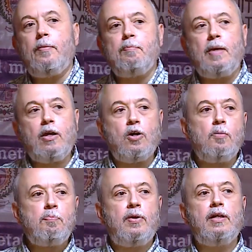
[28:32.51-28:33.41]
make
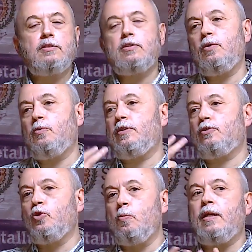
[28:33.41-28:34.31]
components
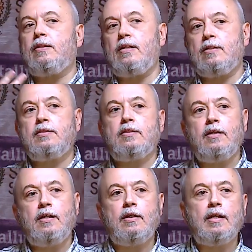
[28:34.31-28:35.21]
with two metals
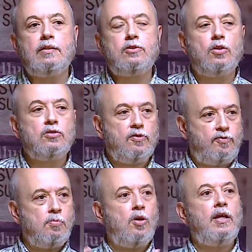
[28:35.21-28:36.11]
in a sort
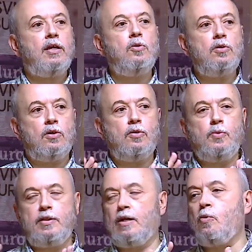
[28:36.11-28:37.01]
of molecule
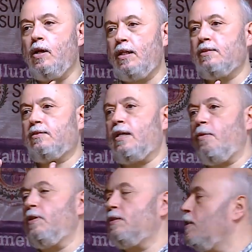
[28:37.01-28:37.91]
with a
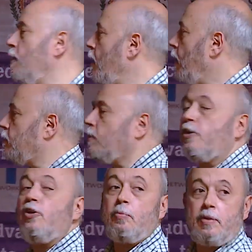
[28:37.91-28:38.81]
well-established
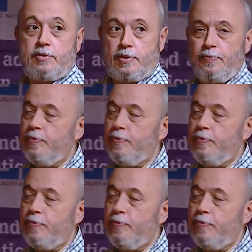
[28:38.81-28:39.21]
stoichiometry.